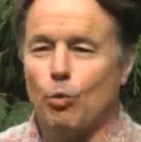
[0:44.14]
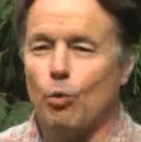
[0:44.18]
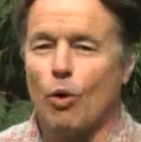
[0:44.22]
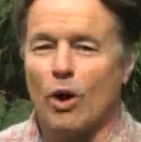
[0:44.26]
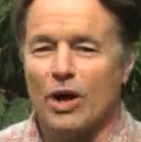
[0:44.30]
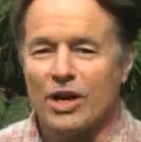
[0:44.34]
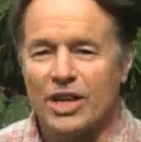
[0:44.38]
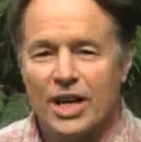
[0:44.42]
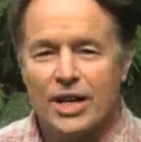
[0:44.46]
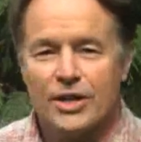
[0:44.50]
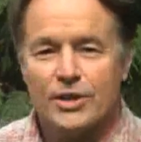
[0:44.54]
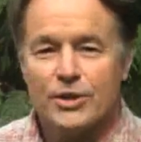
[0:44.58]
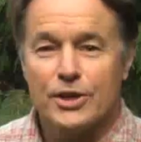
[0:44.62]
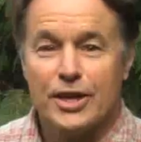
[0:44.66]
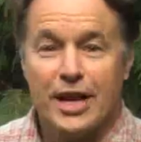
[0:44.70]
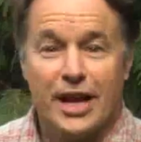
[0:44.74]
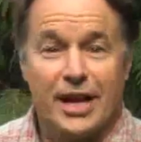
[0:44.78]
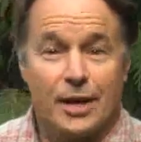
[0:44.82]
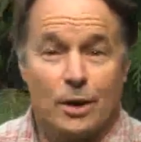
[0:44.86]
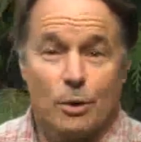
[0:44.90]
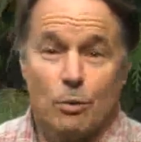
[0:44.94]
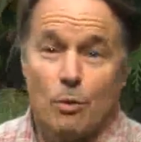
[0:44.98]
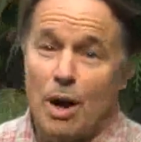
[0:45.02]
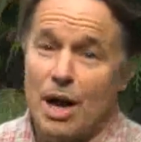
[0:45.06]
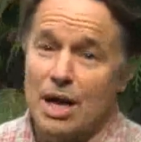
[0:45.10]
100
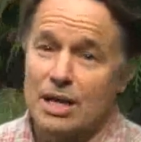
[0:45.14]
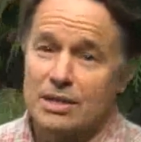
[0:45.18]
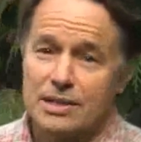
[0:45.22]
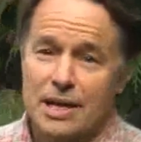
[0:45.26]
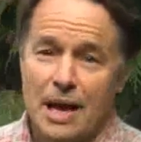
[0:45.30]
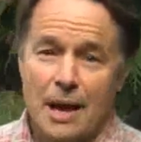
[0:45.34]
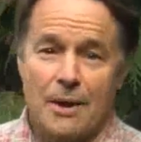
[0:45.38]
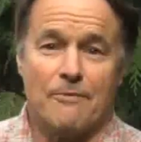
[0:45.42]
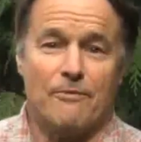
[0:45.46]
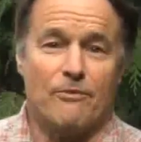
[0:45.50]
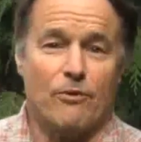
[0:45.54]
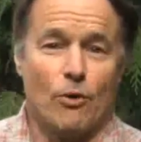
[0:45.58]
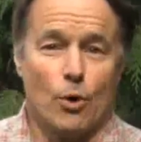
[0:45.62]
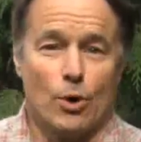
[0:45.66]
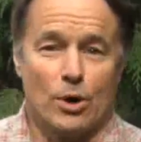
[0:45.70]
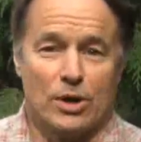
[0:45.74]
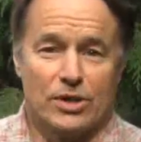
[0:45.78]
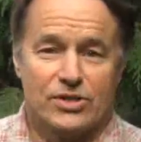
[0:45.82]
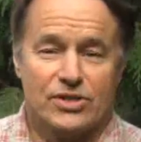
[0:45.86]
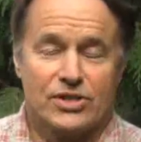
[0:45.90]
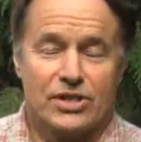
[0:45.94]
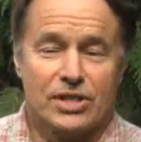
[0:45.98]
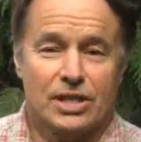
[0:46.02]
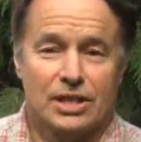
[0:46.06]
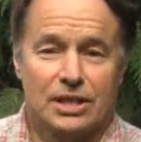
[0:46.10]
acre wild
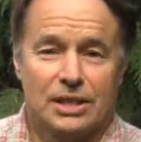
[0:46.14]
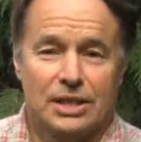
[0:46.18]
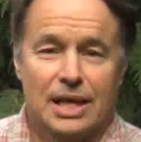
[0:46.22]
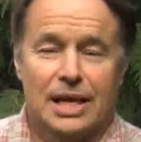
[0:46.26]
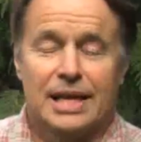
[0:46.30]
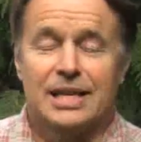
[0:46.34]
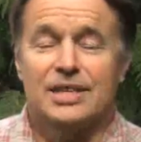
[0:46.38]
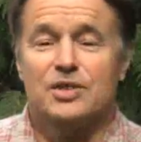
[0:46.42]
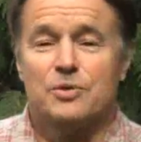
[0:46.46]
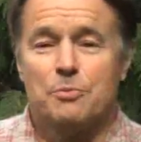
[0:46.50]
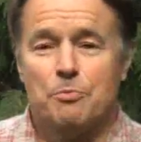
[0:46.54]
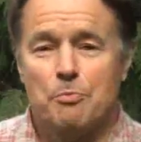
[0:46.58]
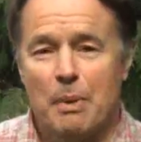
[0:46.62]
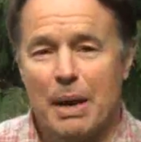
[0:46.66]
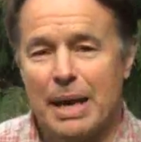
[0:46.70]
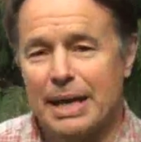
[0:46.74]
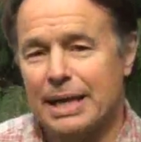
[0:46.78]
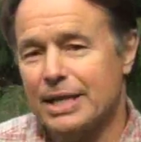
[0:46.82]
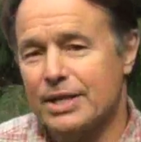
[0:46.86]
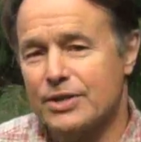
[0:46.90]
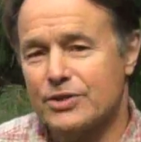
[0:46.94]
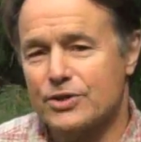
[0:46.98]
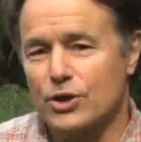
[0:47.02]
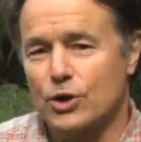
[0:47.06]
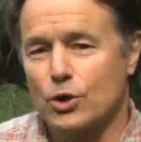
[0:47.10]
forest is
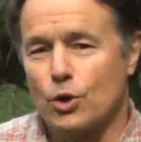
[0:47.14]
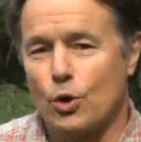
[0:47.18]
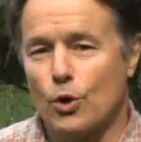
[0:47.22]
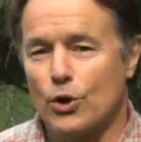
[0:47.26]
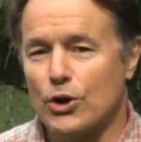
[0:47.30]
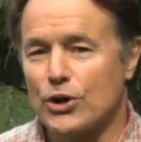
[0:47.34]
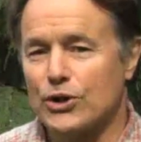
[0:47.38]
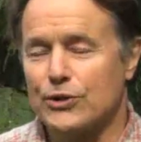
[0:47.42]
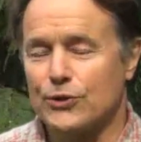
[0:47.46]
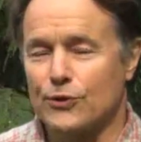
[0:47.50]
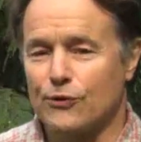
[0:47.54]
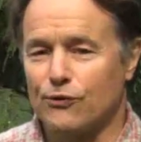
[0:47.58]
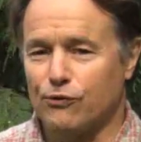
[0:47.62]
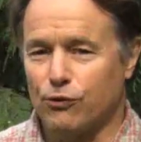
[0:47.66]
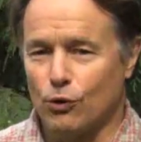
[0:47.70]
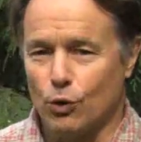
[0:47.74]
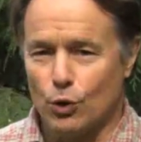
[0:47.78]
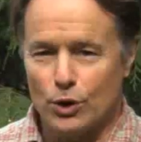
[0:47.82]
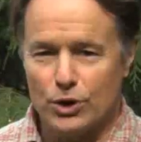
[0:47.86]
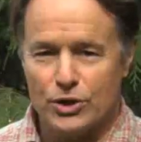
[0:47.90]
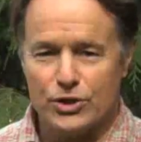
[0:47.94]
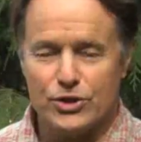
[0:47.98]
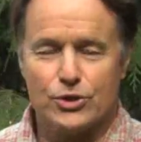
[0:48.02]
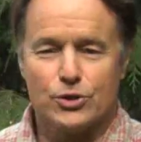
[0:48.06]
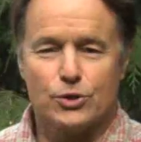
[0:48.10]
managed according to
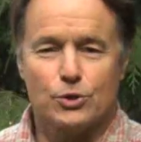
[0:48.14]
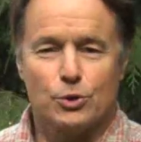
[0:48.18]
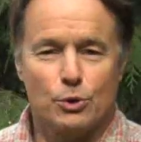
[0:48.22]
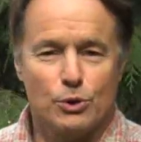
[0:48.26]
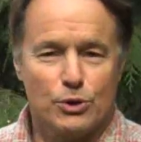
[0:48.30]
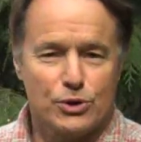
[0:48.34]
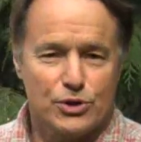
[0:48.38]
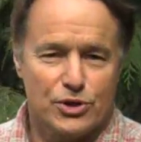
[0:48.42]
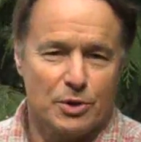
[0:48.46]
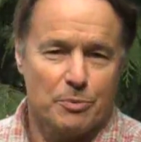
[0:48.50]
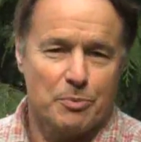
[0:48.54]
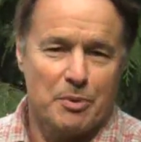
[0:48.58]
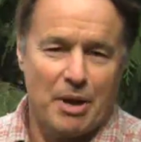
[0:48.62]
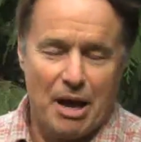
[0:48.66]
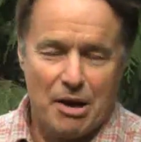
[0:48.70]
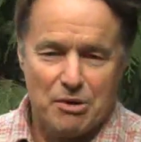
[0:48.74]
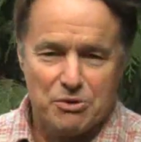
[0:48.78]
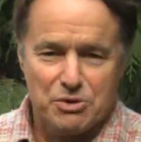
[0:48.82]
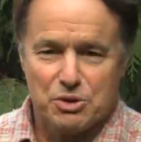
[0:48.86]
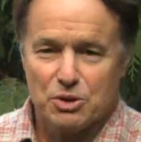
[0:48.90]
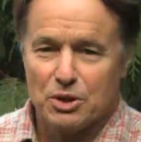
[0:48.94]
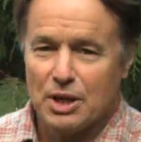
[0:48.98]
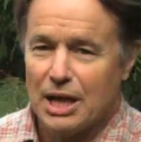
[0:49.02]
Forest Stewardship Council